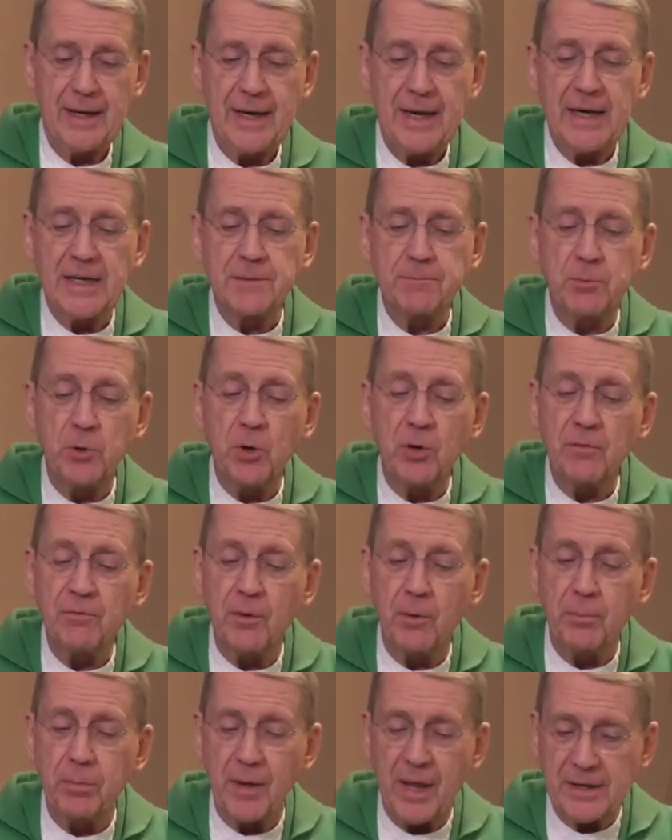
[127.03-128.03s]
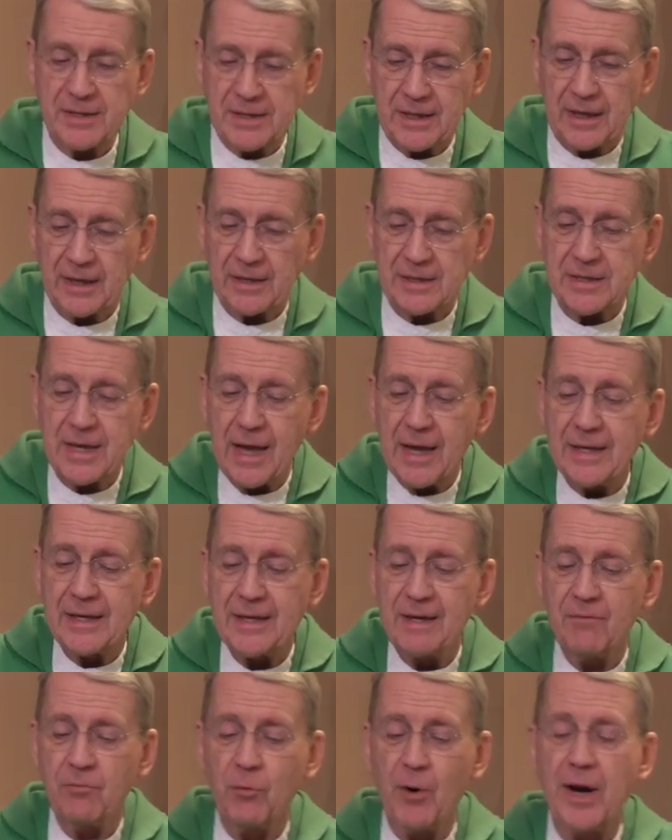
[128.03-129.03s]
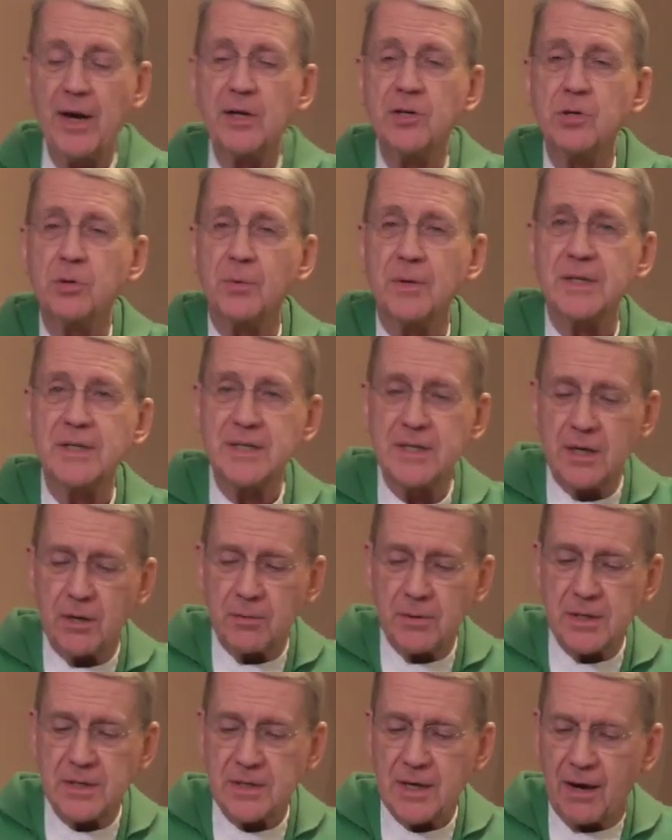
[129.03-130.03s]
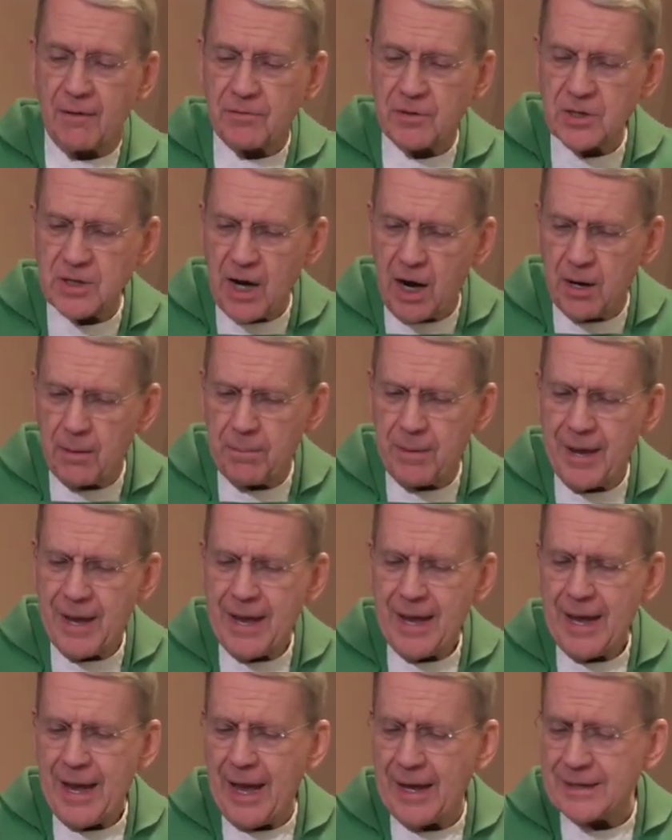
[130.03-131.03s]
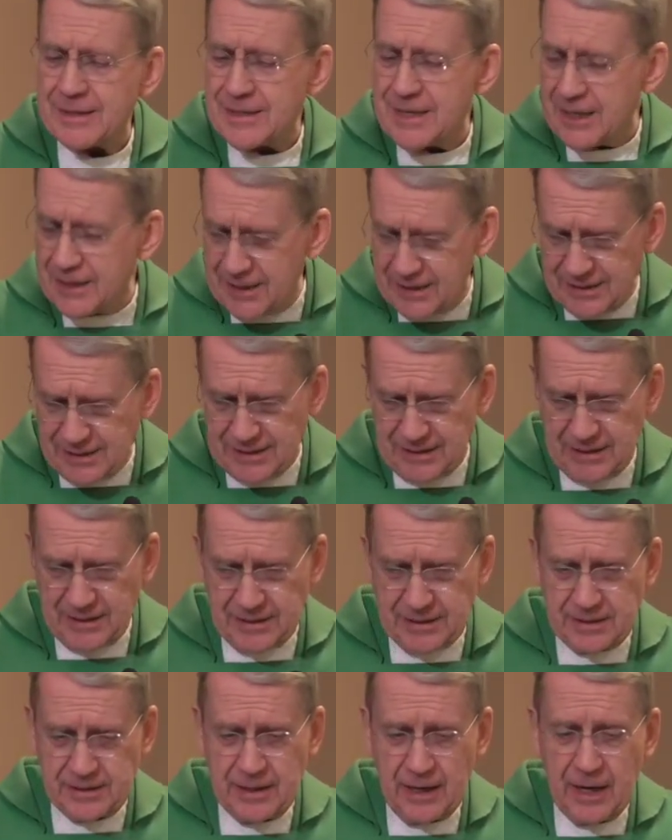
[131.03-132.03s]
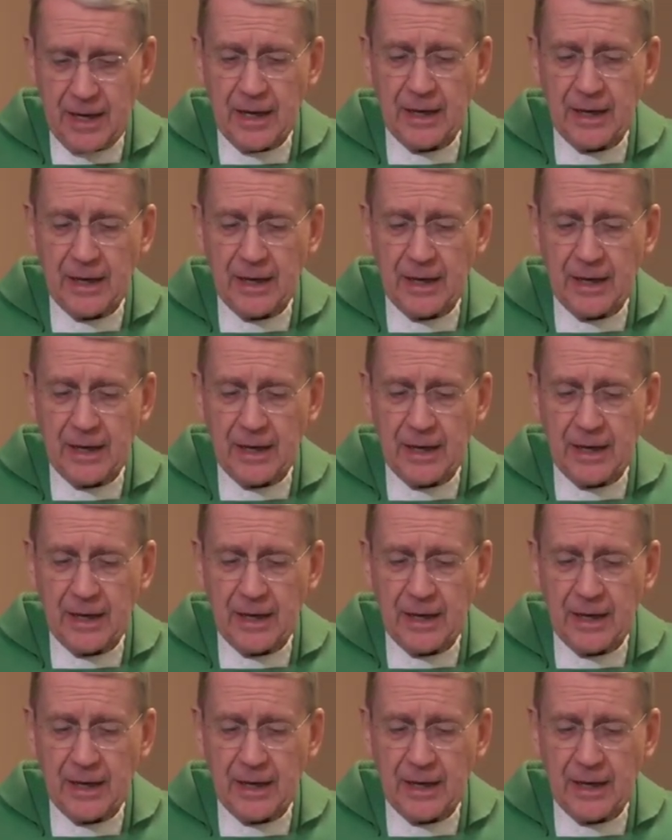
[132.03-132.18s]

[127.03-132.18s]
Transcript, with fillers: His beautiful blessings give way to a series of sharp antitheses,